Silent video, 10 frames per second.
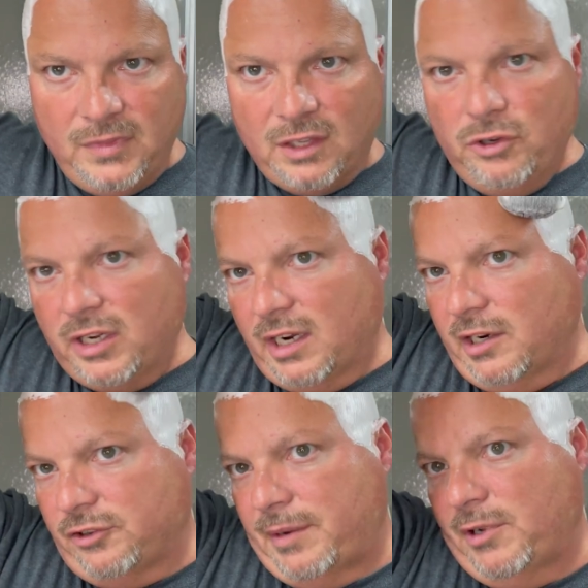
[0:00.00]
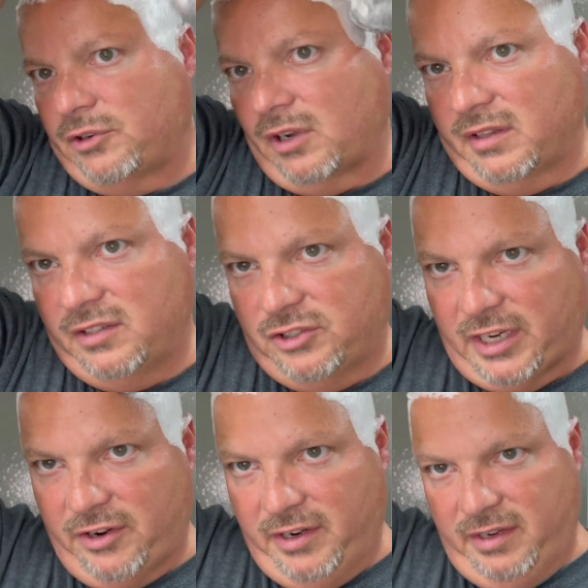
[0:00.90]
you can contribute to all these
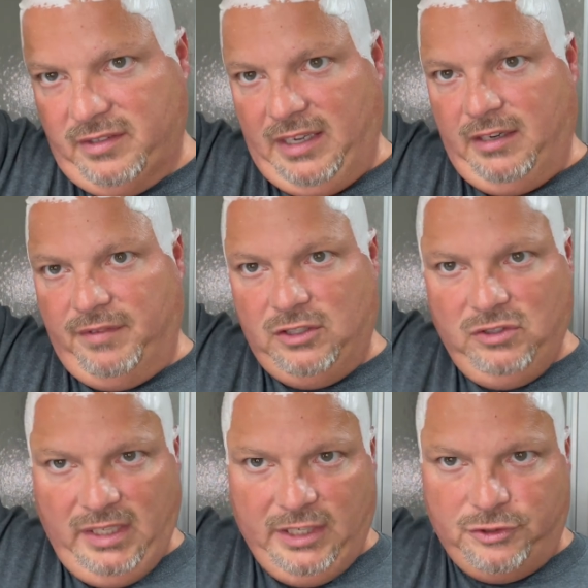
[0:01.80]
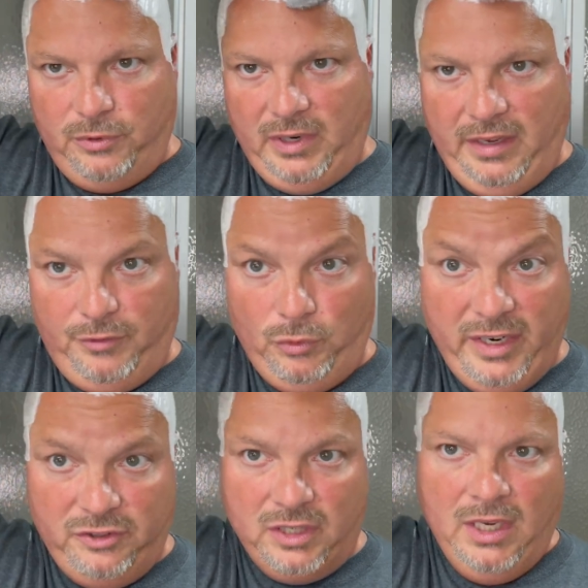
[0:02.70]
charities individually if you
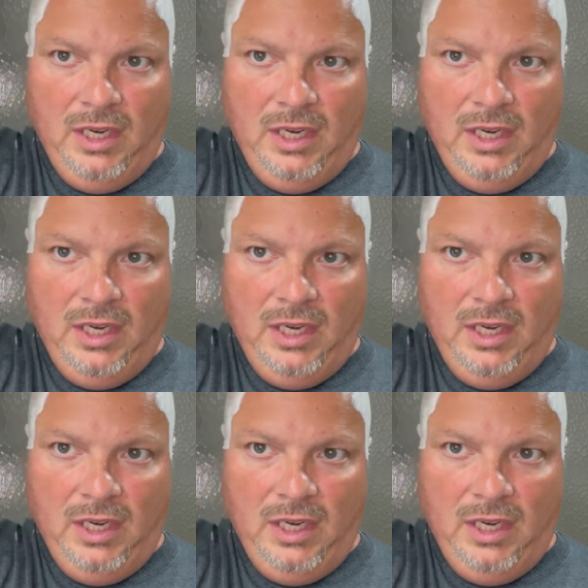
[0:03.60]
wish.